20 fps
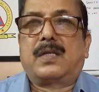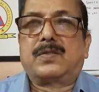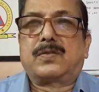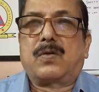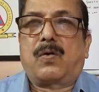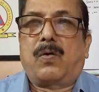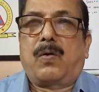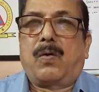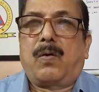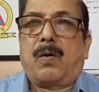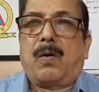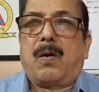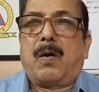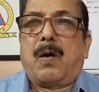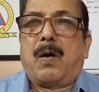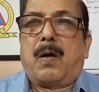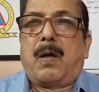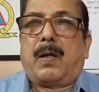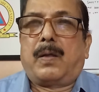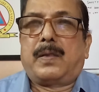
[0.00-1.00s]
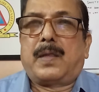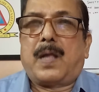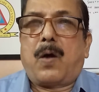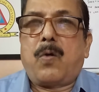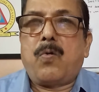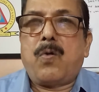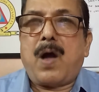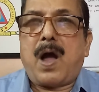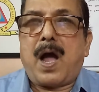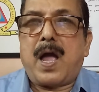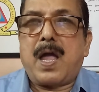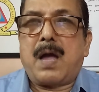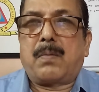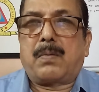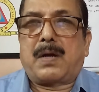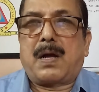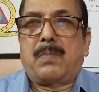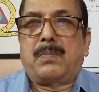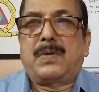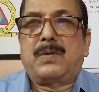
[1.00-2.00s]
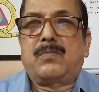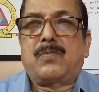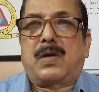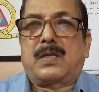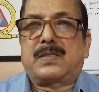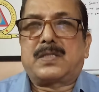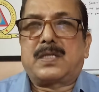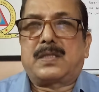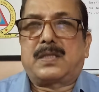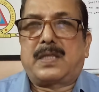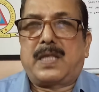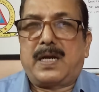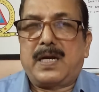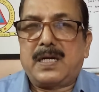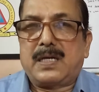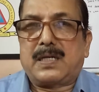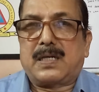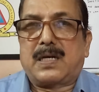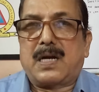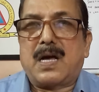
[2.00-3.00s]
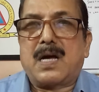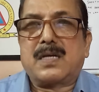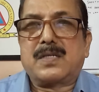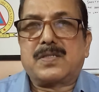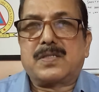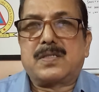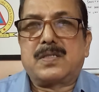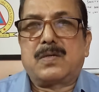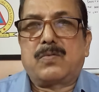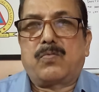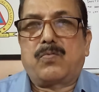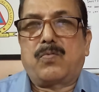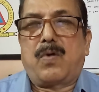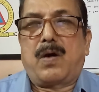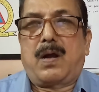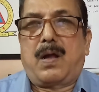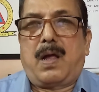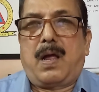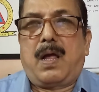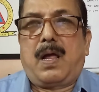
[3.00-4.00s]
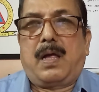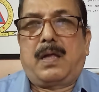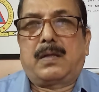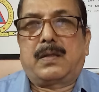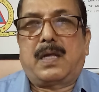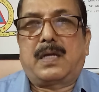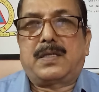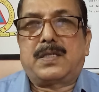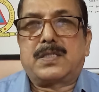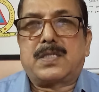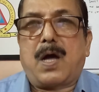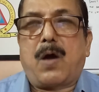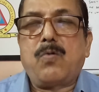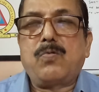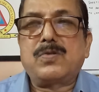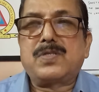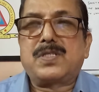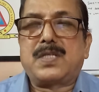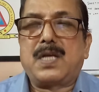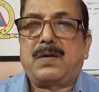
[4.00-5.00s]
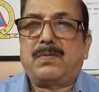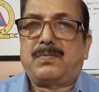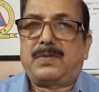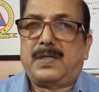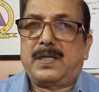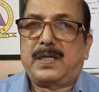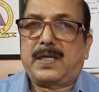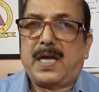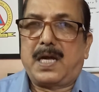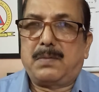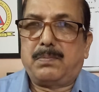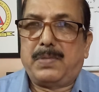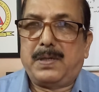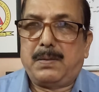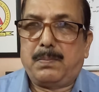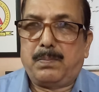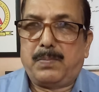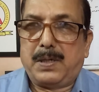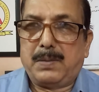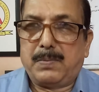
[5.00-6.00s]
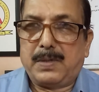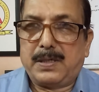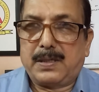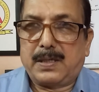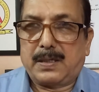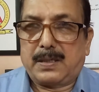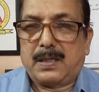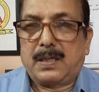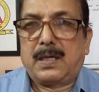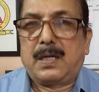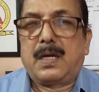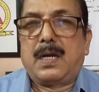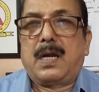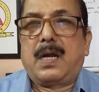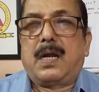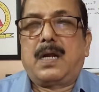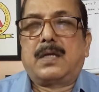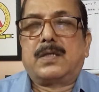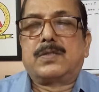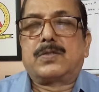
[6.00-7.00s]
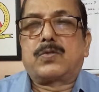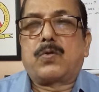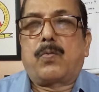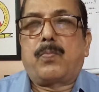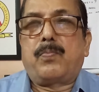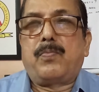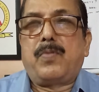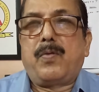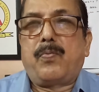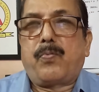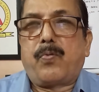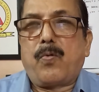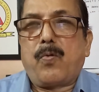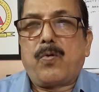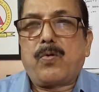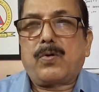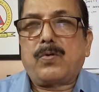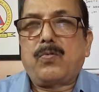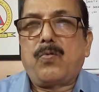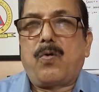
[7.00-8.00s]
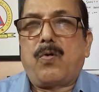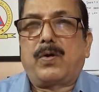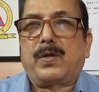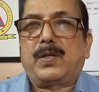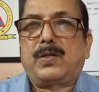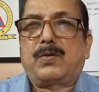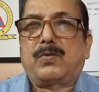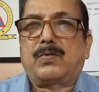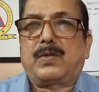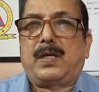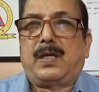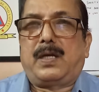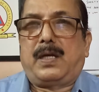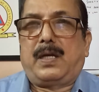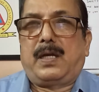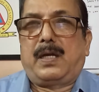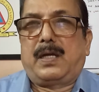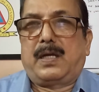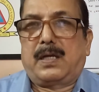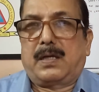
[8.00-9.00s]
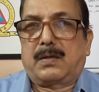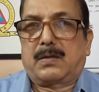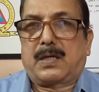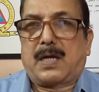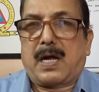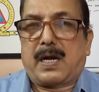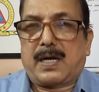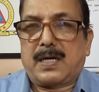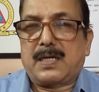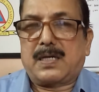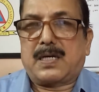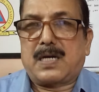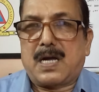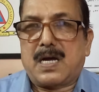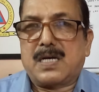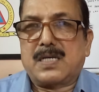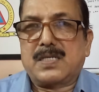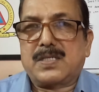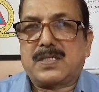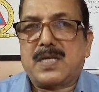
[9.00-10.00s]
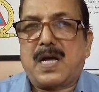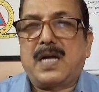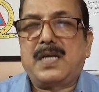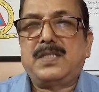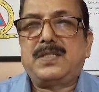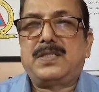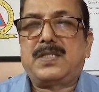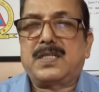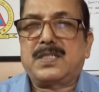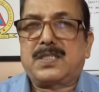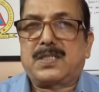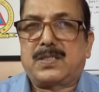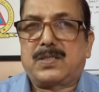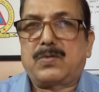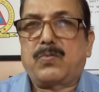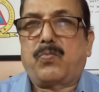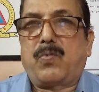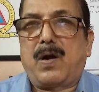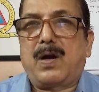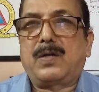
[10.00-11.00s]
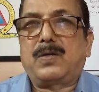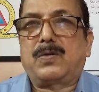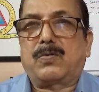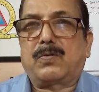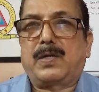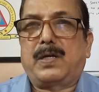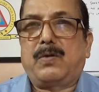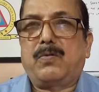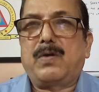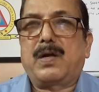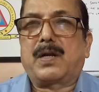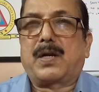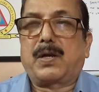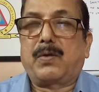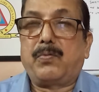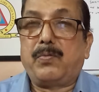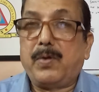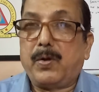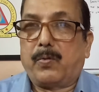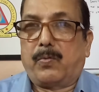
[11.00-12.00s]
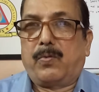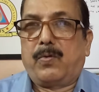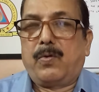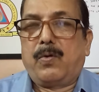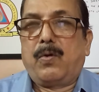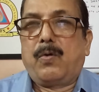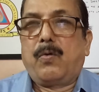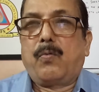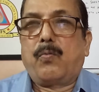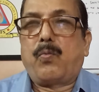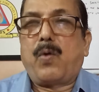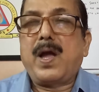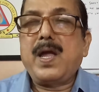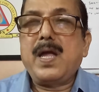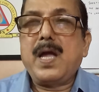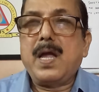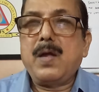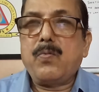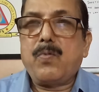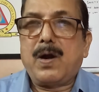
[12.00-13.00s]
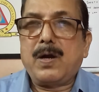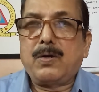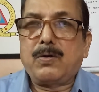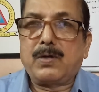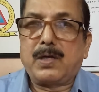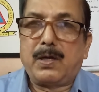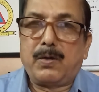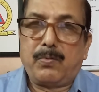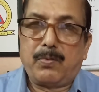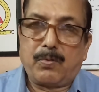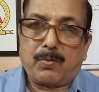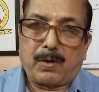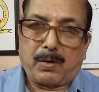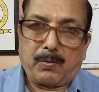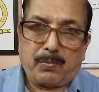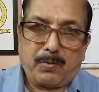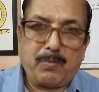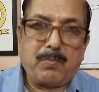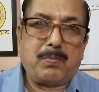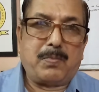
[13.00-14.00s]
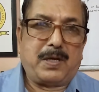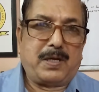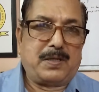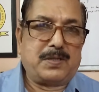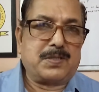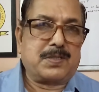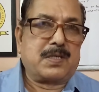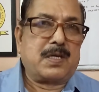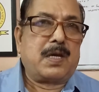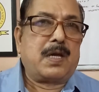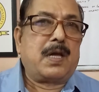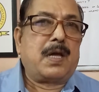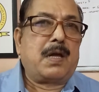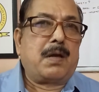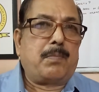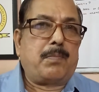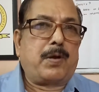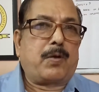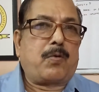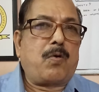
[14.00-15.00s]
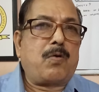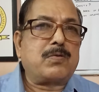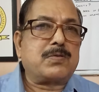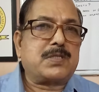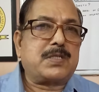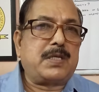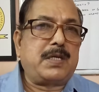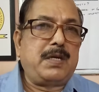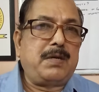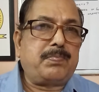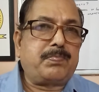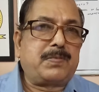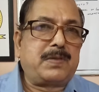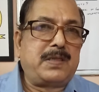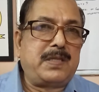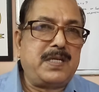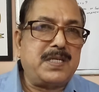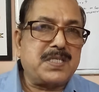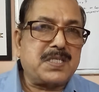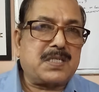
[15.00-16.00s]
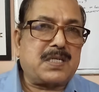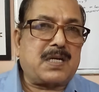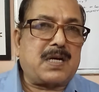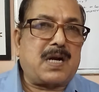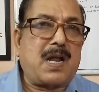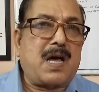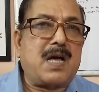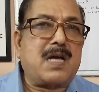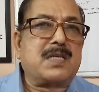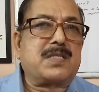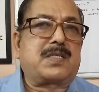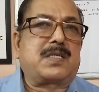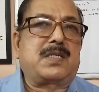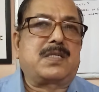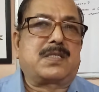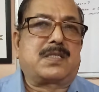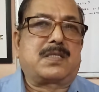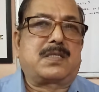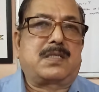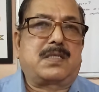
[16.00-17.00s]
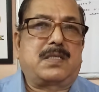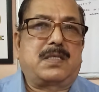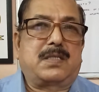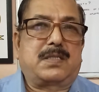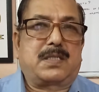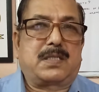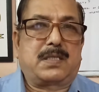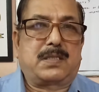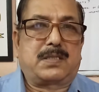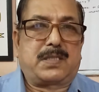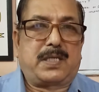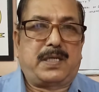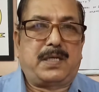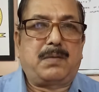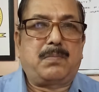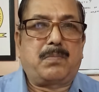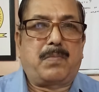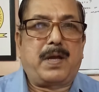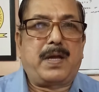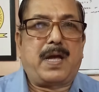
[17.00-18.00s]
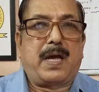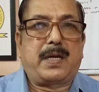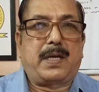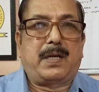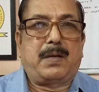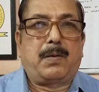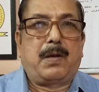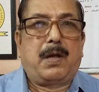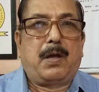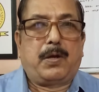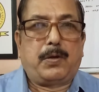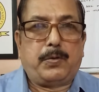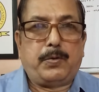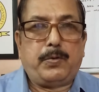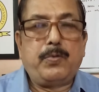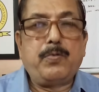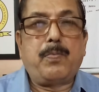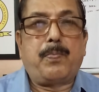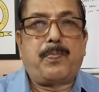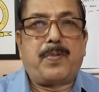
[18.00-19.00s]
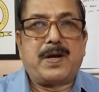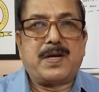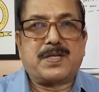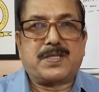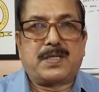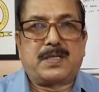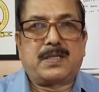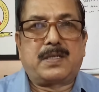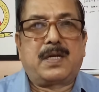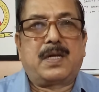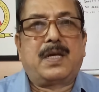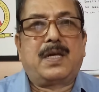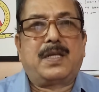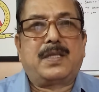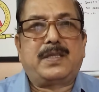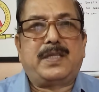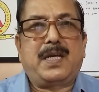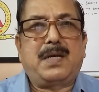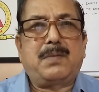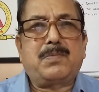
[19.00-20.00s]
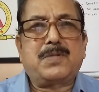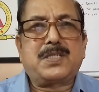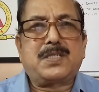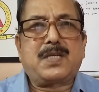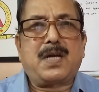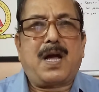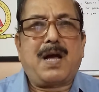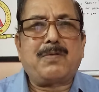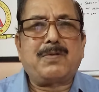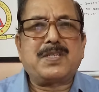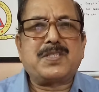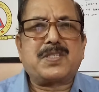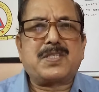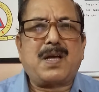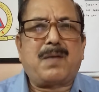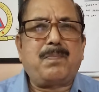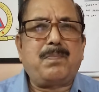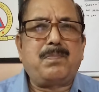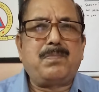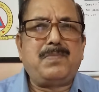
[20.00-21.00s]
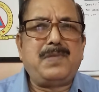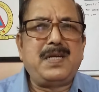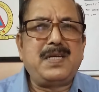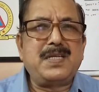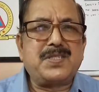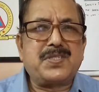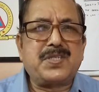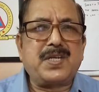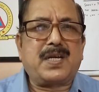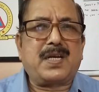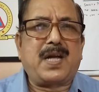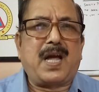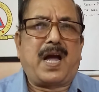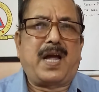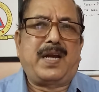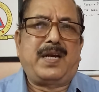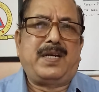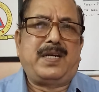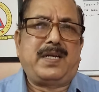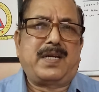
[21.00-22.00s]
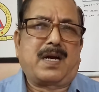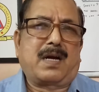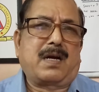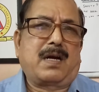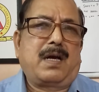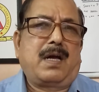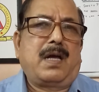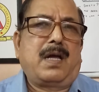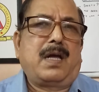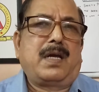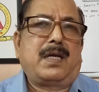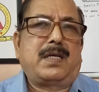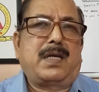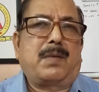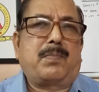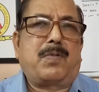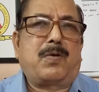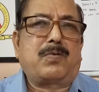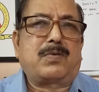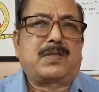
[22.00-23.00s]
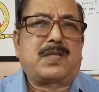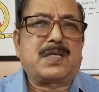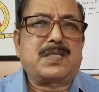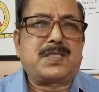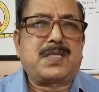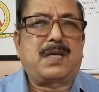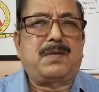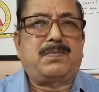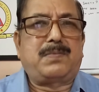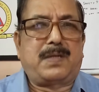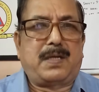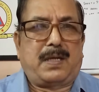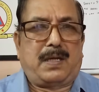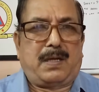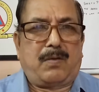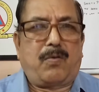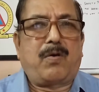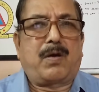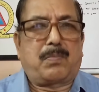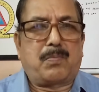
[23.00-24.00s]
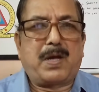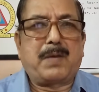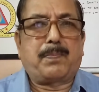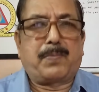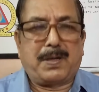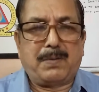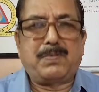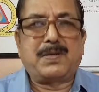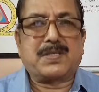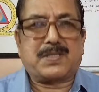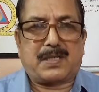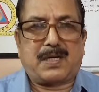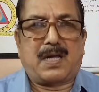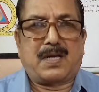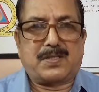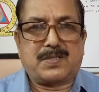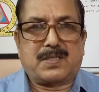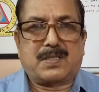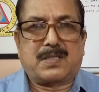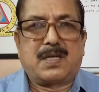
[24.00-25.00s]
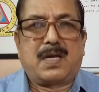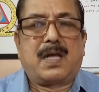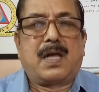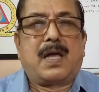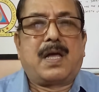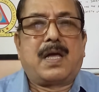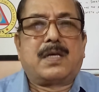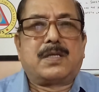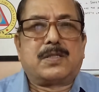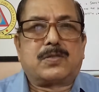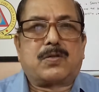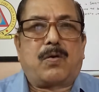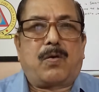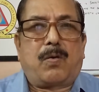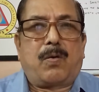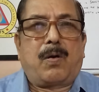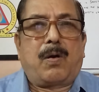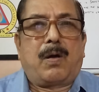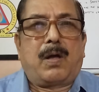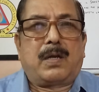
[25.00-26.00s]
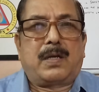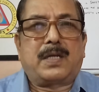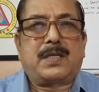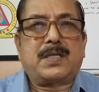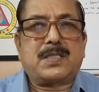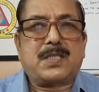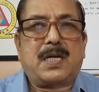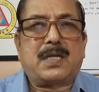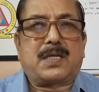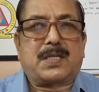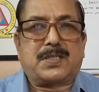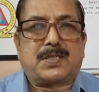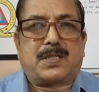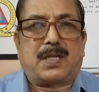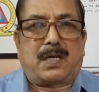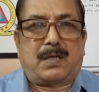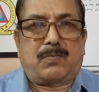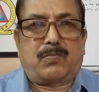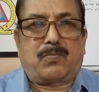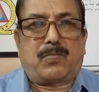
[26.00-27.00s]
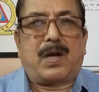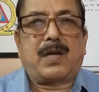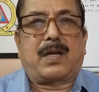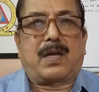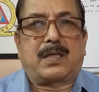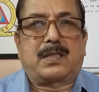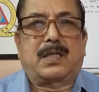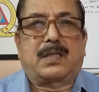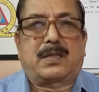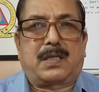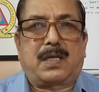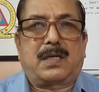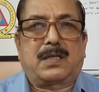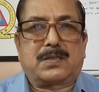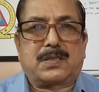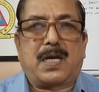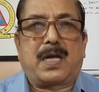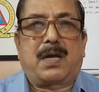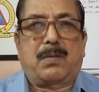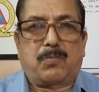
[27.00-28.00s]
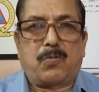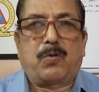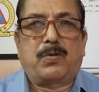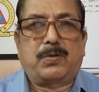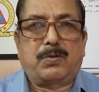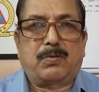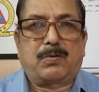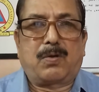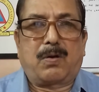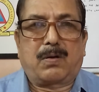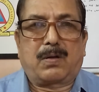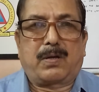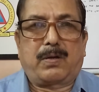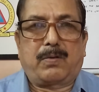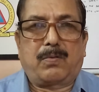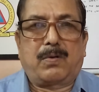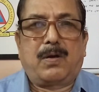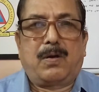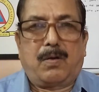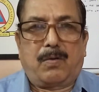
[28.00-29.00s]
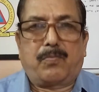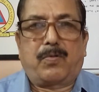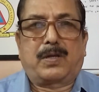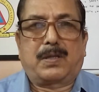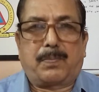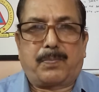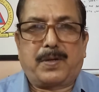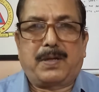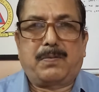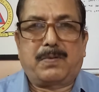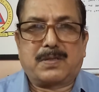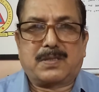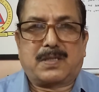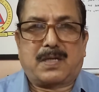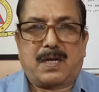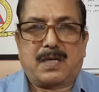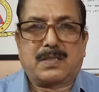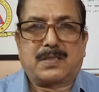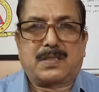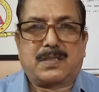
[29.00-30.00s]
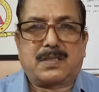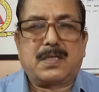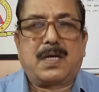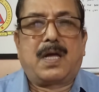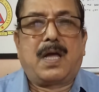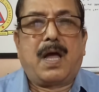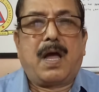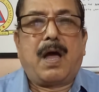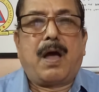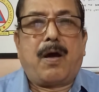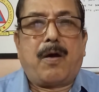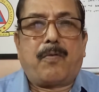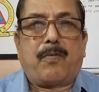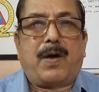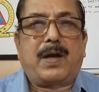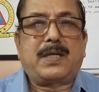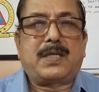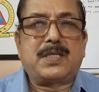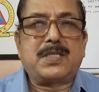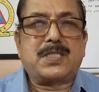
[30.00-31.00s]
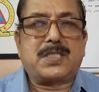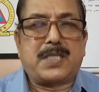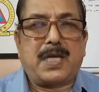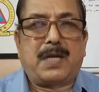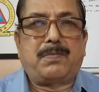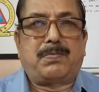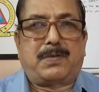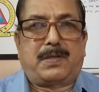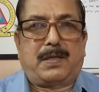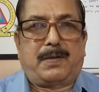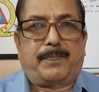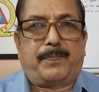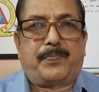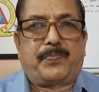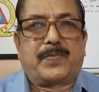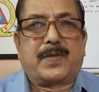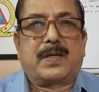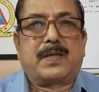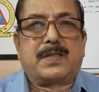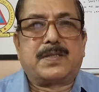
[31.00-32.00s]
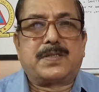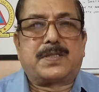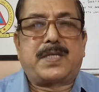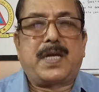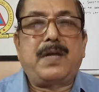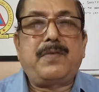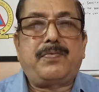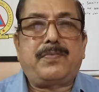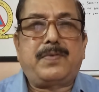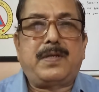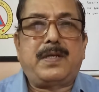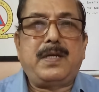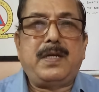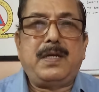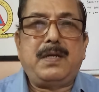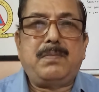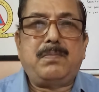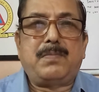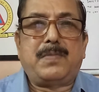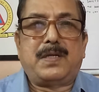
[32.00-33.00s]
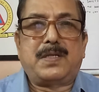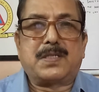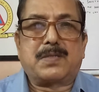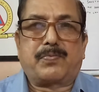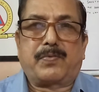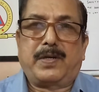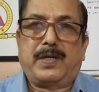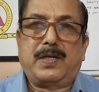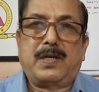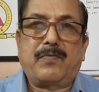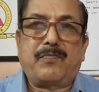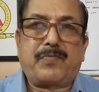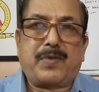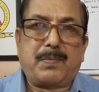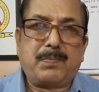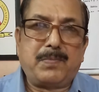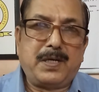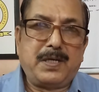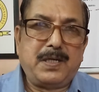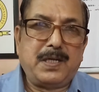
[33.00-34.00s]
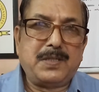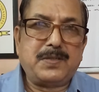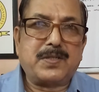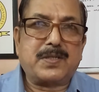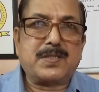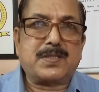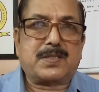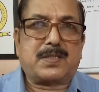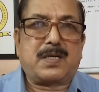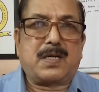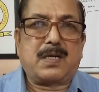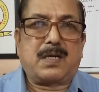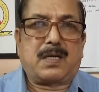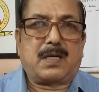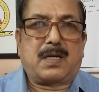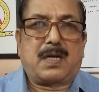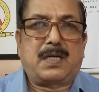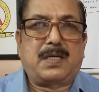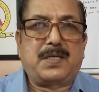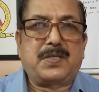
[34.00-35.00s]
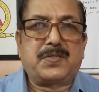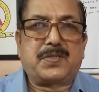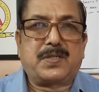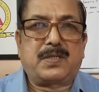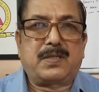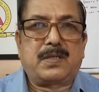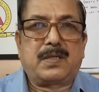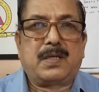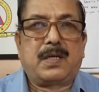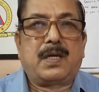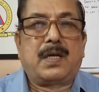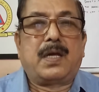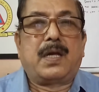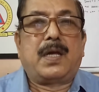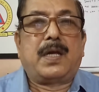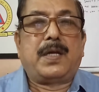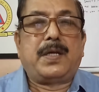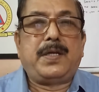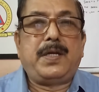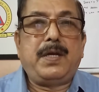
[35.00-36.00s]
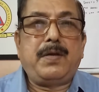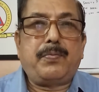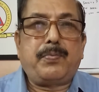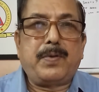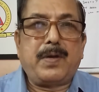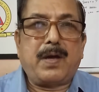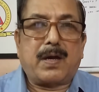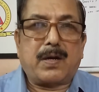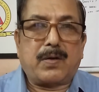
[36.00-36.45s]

So now I am coming with the third class, that is how safety can be implemented. So before going to the current class, I just want to give a review. Why I want to give you review means, because if this class is seen by a new person, they must have some basic idea about the safety or my previous class. So let us understand what are the things I am going to talk to you for the previous class. What is safety? Safety means freedom from any dangerous condition. If we